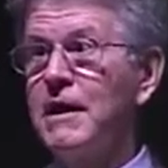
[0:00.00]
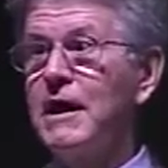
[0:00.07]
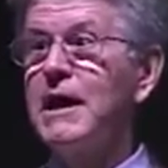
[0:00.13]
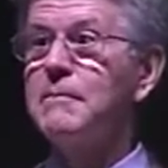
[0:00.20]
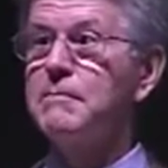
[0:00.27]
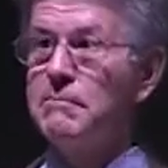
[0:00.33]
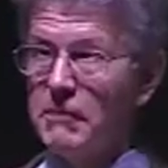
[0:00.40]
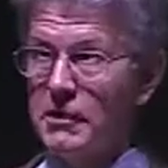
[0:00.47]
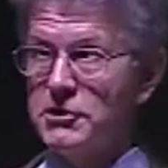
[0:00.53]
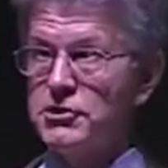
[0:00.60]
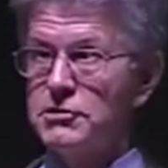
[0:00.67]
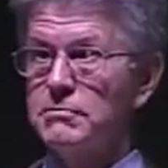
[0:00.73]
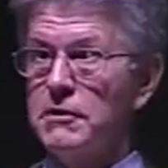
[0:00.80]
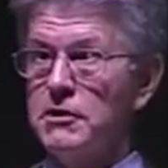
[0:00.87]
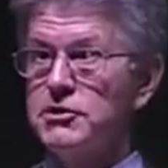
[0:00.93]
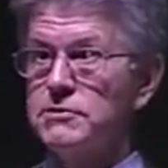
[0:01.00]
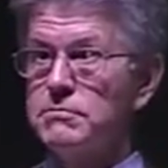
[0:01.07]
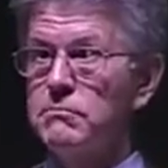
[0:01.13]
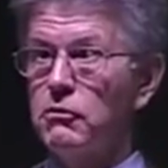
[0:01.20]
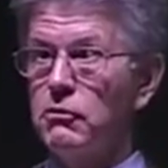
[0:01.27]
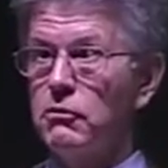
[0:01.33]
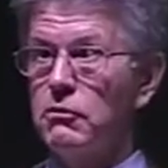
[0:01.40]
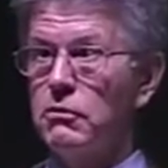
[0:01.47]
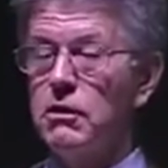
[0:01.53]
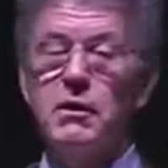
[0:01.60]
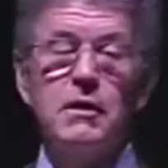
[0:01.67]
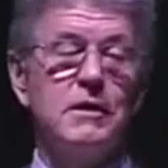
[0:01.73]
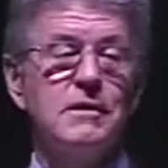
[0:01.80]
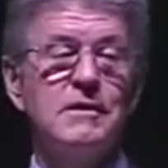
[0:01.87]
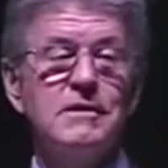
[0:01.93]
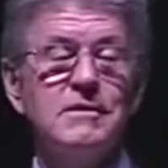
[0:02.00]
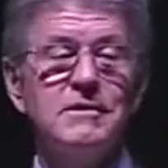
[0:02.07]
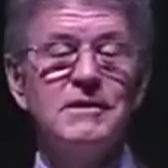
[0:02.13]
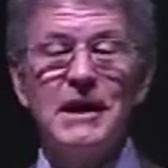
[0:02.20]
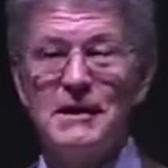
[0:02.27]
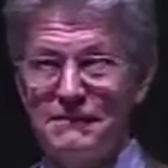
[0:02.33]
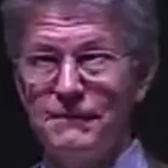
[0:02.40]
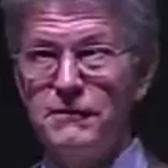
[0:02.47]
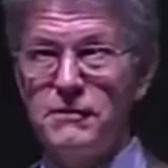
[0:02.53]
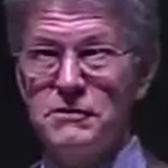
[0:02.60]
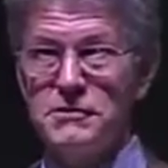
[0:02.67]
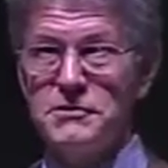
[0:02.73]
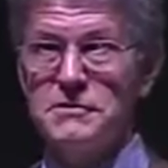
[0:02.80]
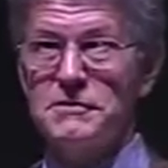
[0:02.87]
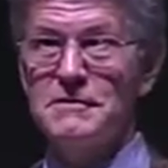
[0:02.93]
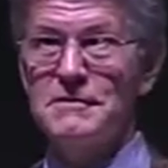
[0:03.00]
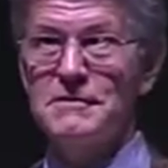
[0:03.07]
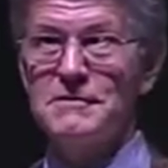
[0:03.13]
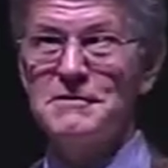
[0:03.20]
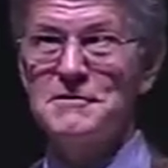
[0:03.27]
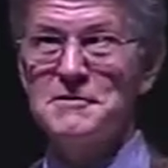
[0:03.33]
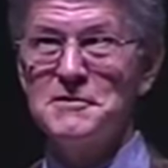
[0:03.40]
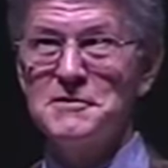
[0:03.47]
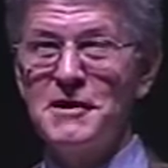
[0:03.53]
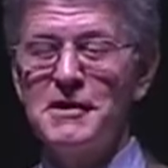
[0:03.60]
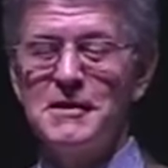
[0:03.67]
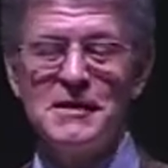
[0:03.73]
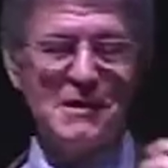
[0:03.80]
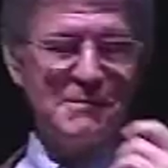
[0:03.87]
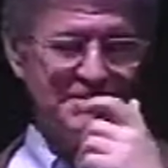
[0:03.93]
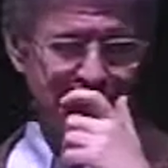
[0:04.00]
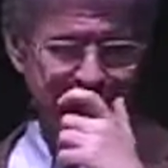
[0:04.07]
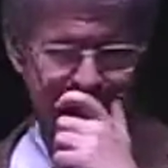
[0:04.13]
a much, much more diverse society.